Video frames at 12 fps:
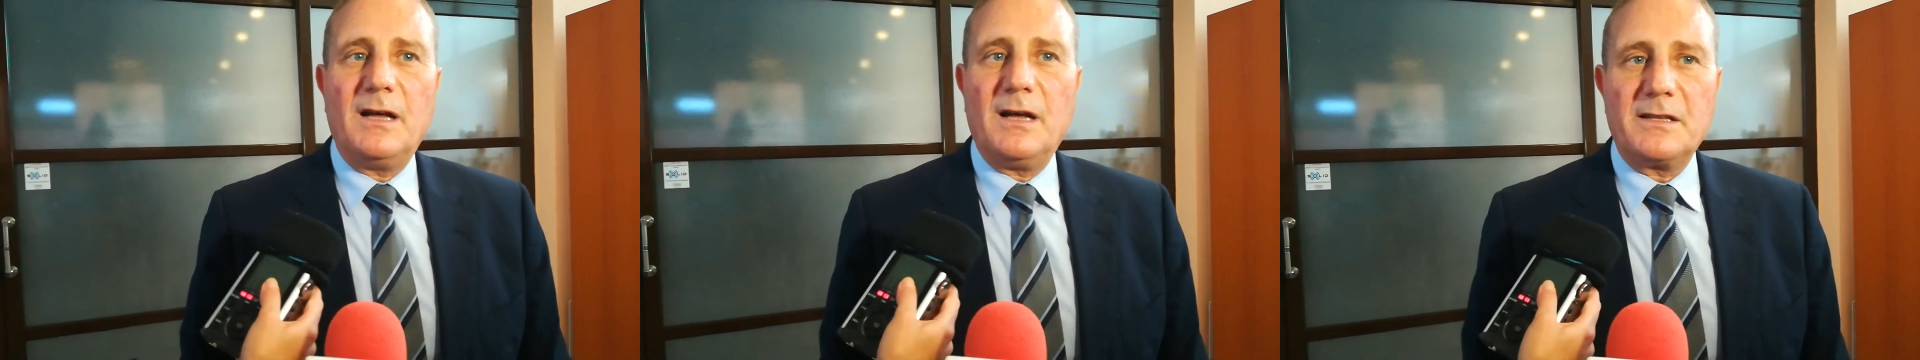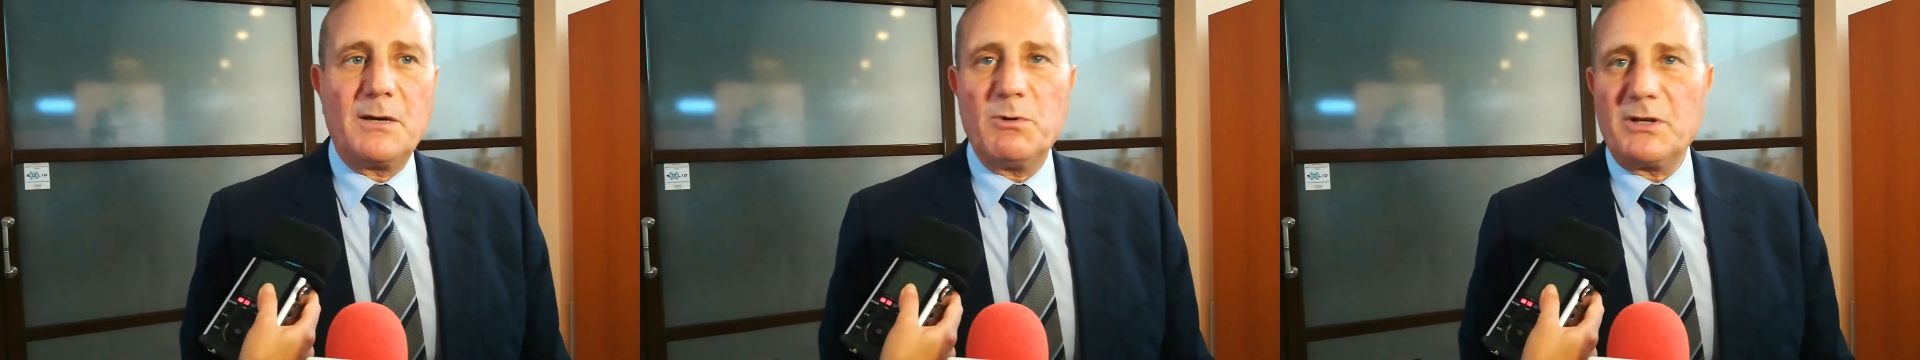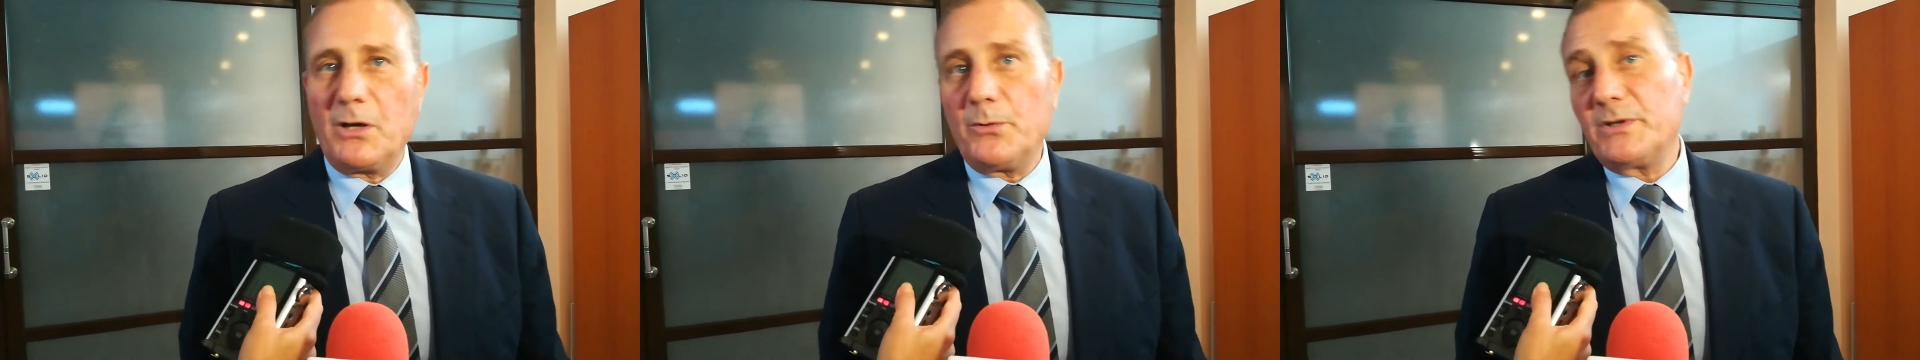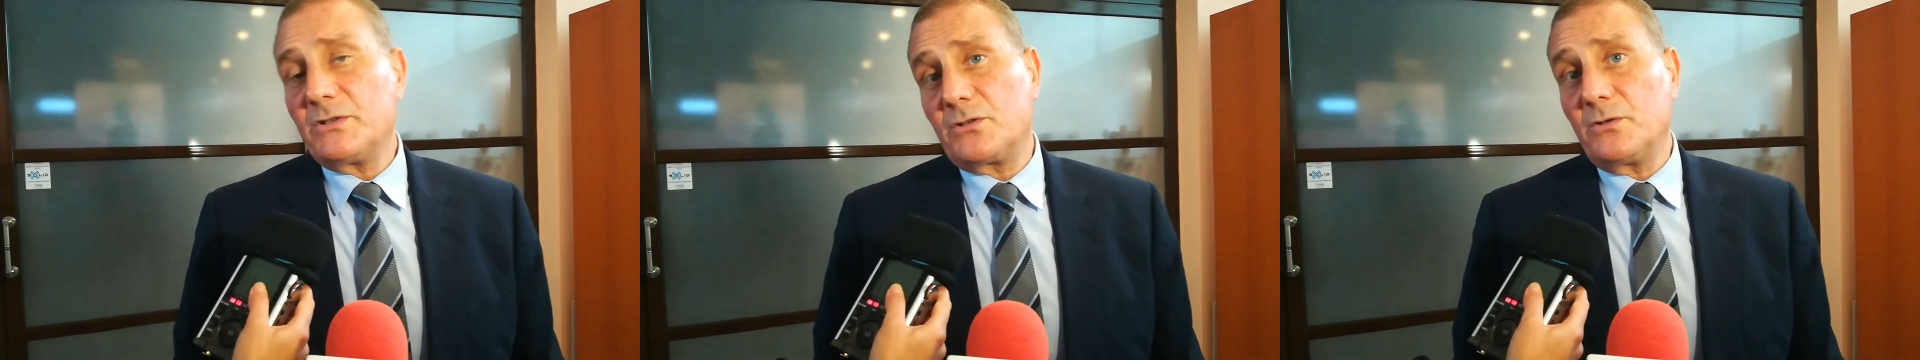They will go
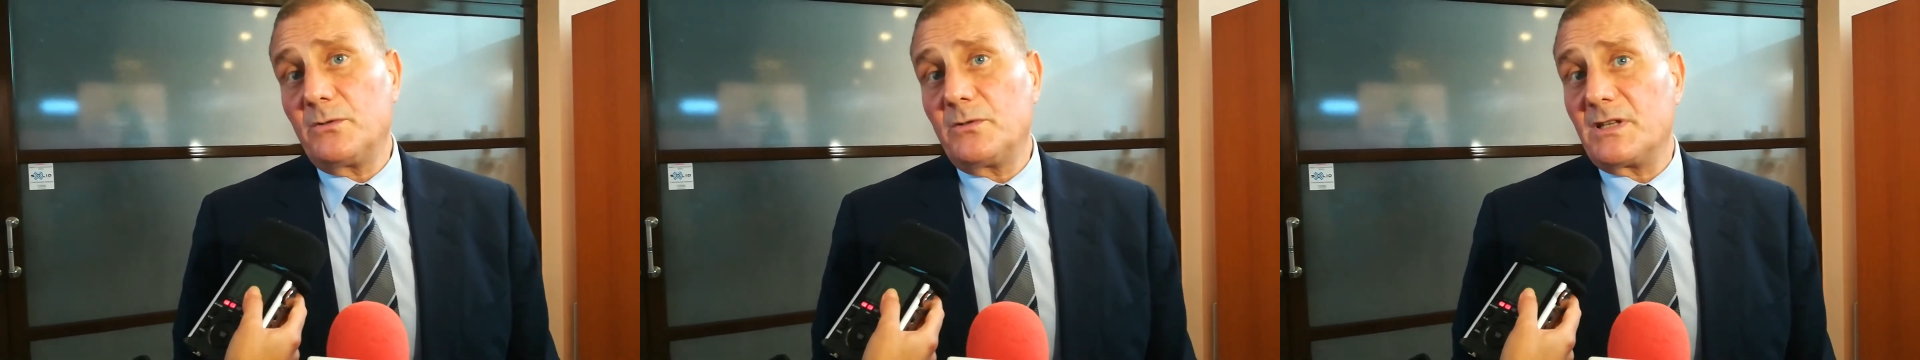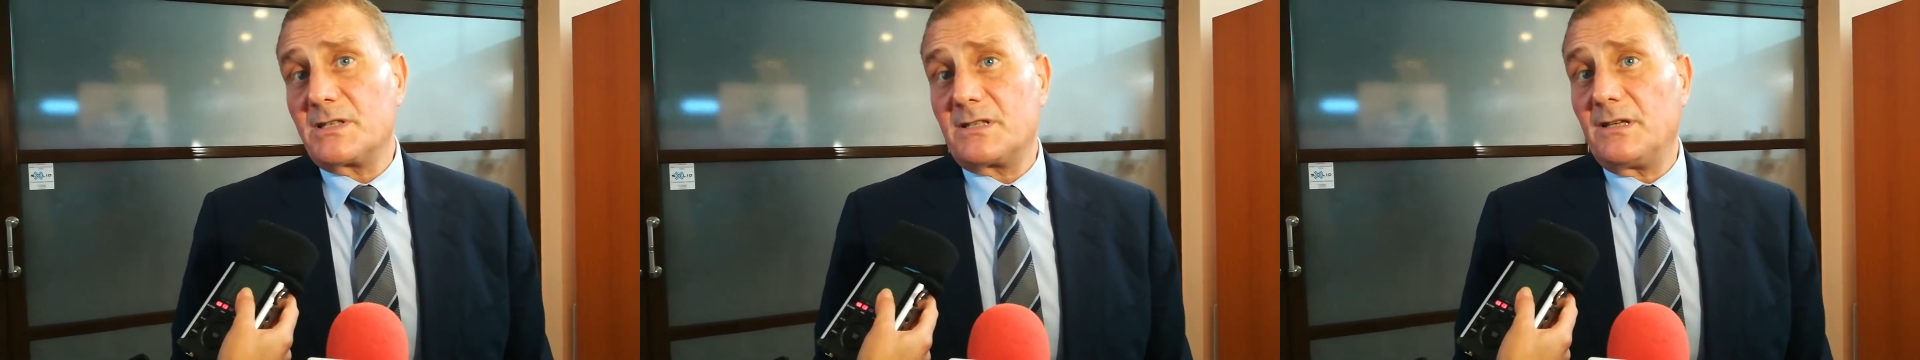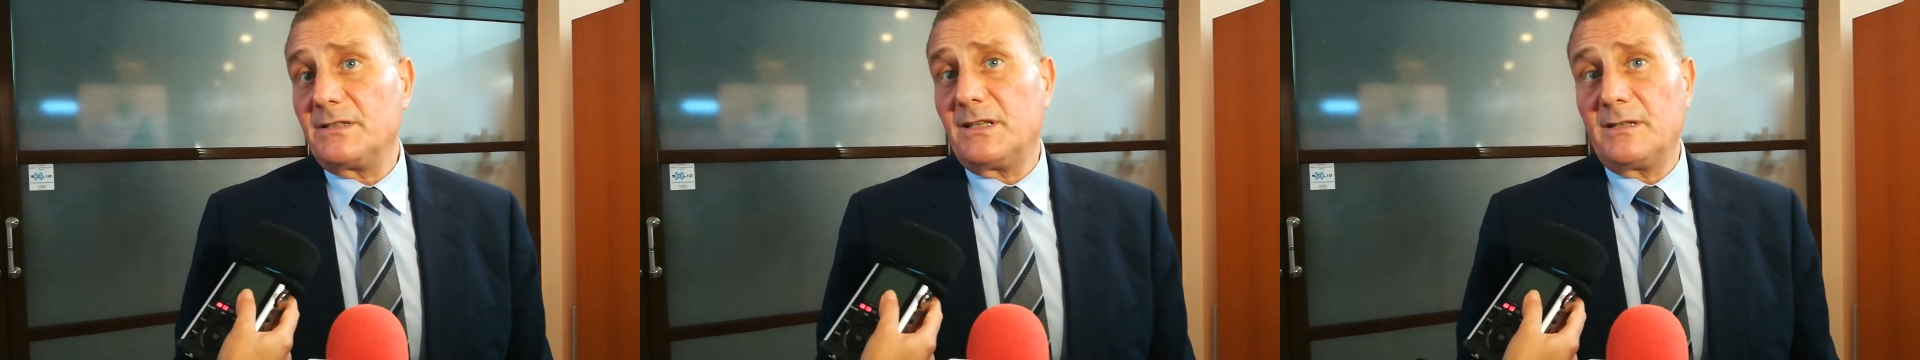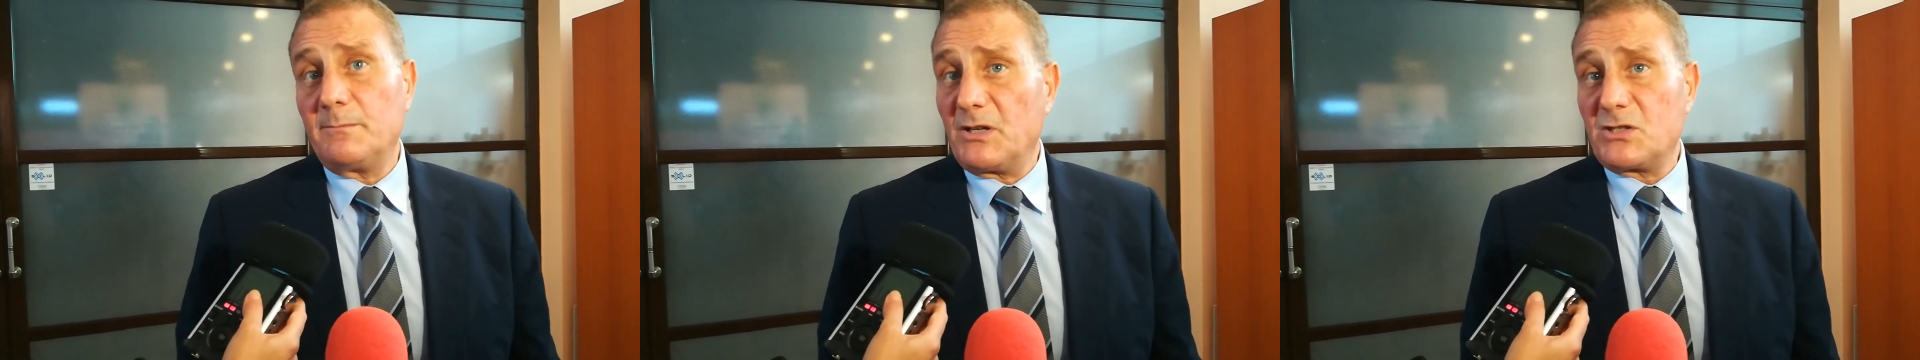into the study
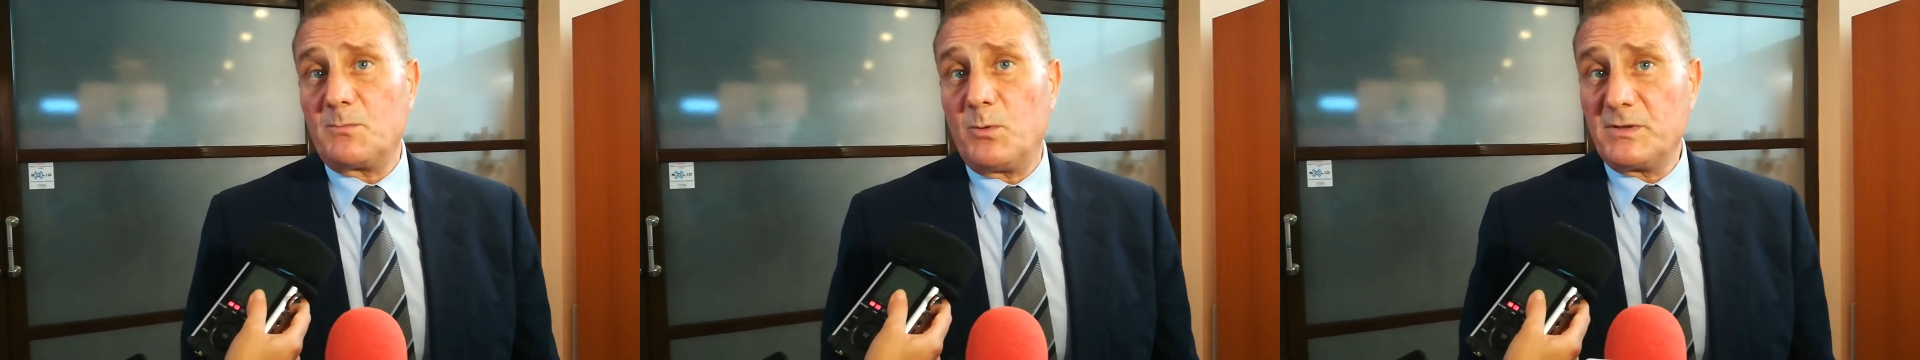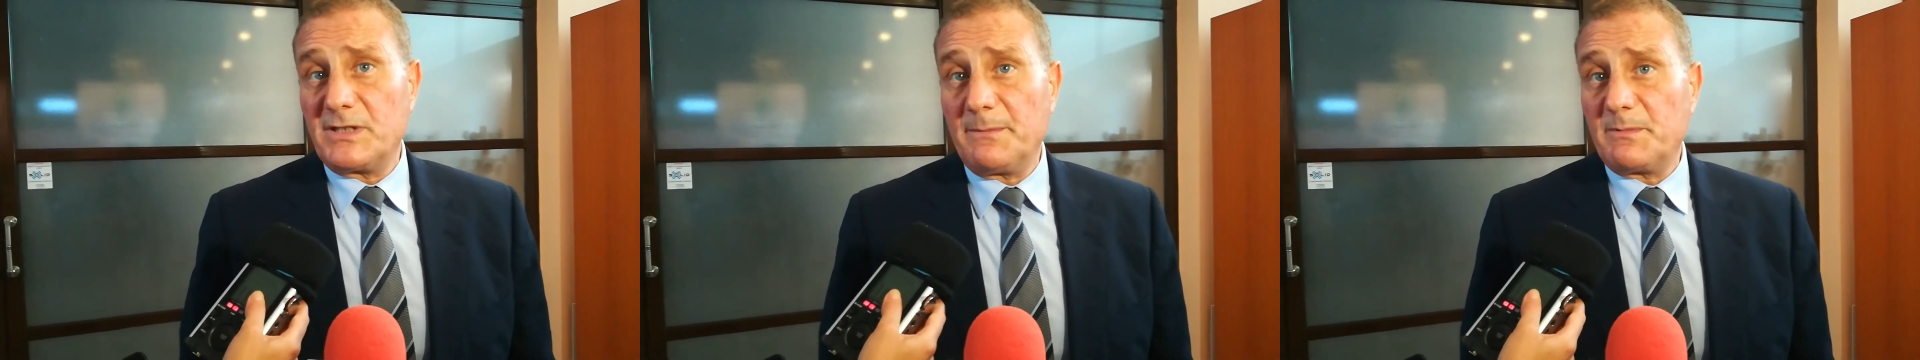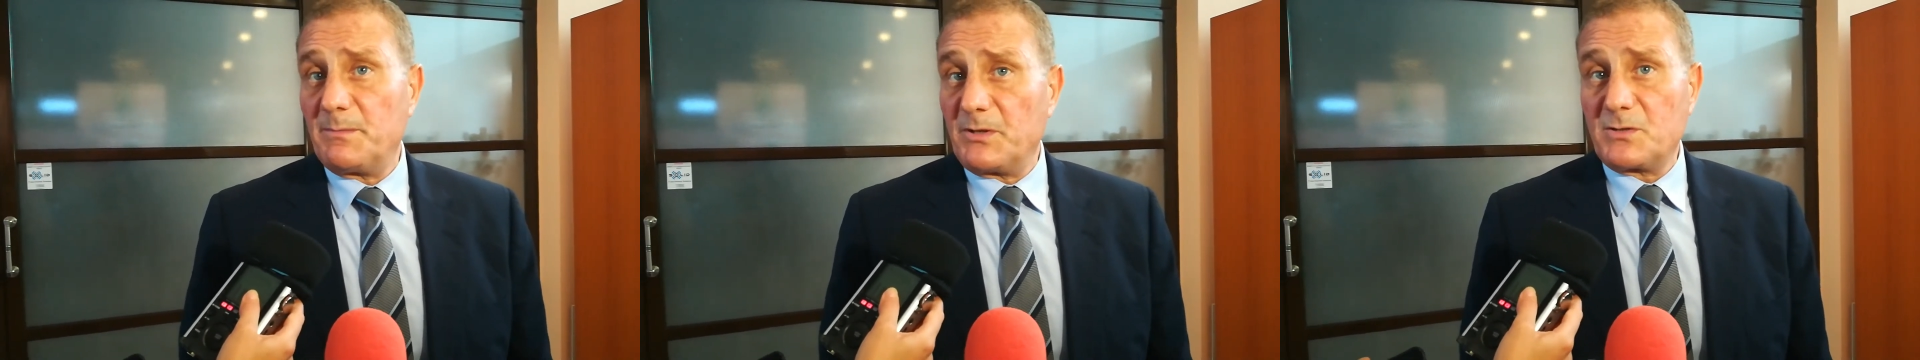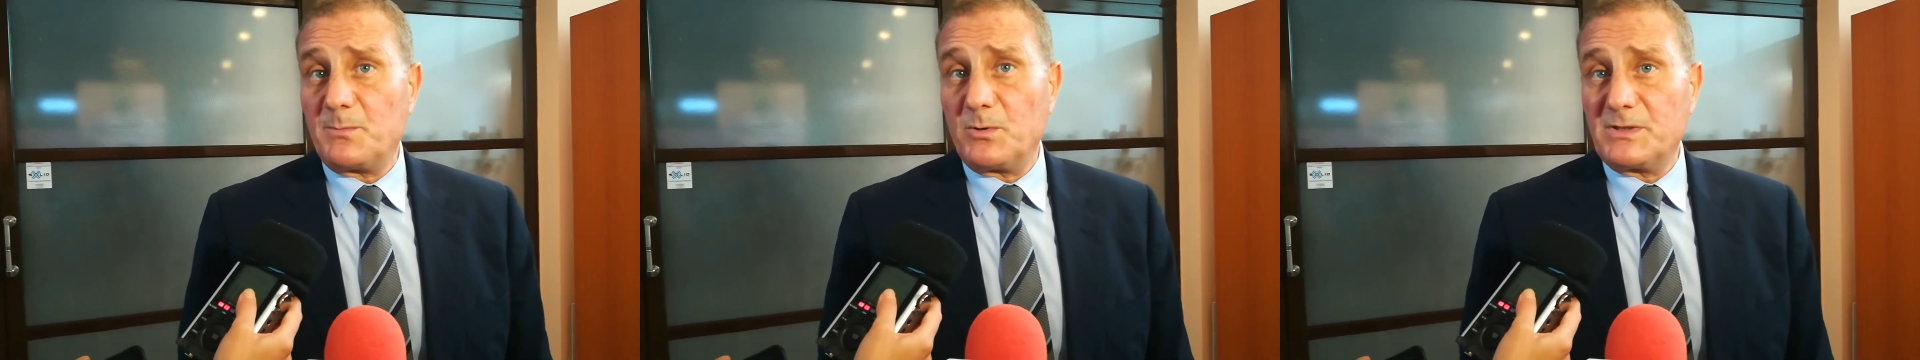in much more depth,
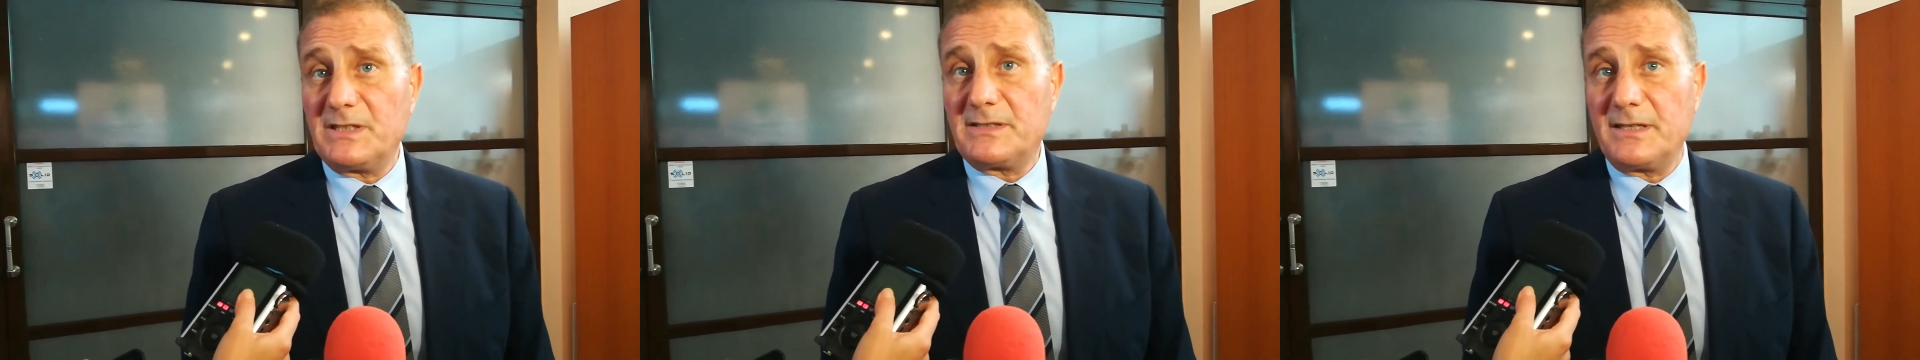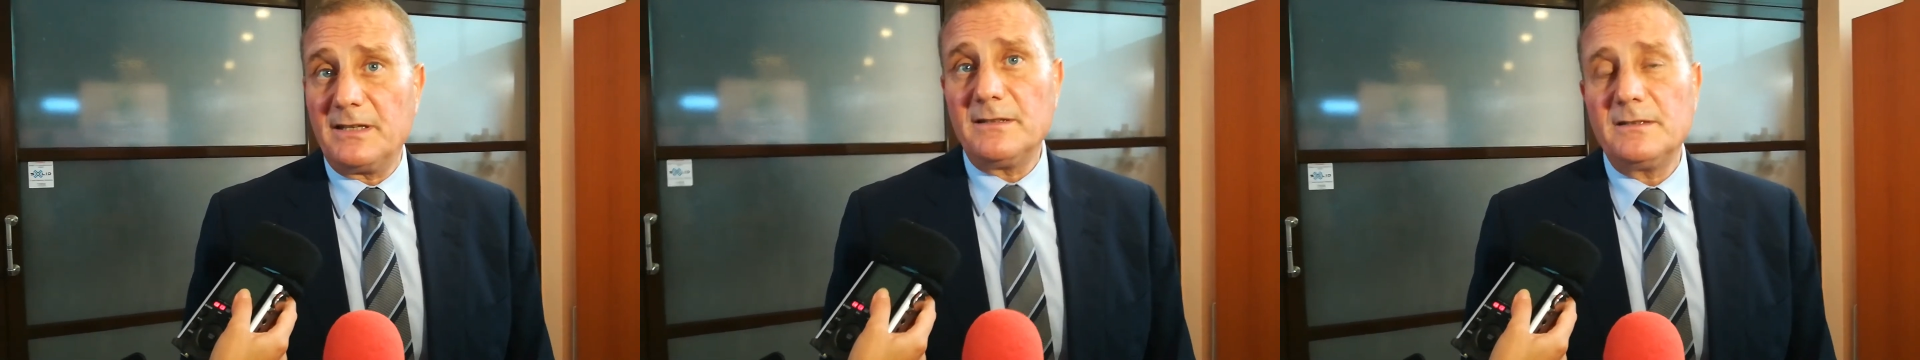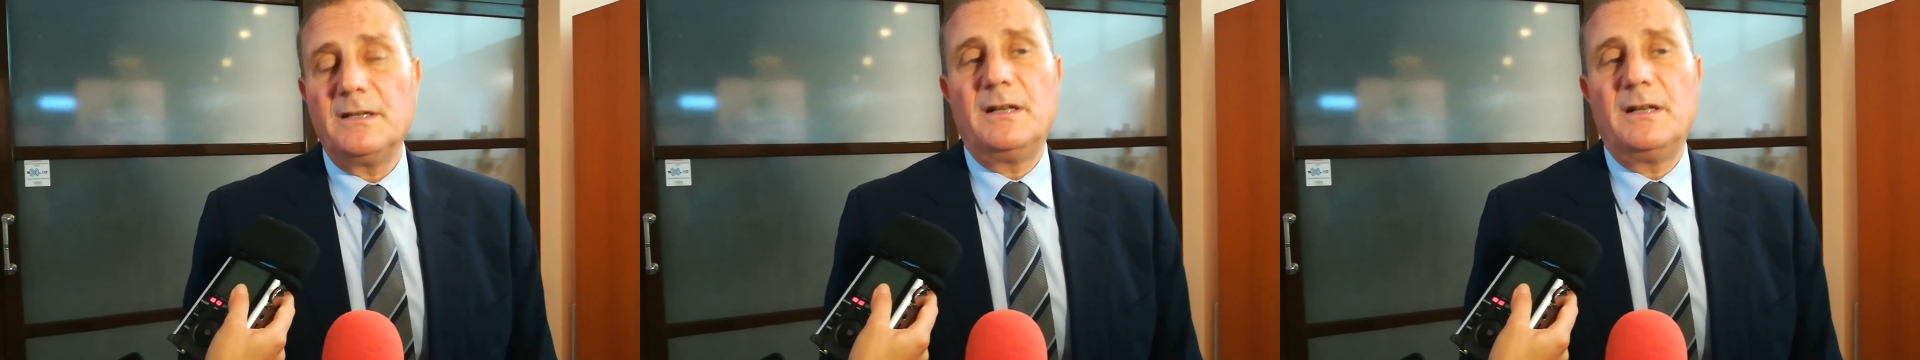much more detail.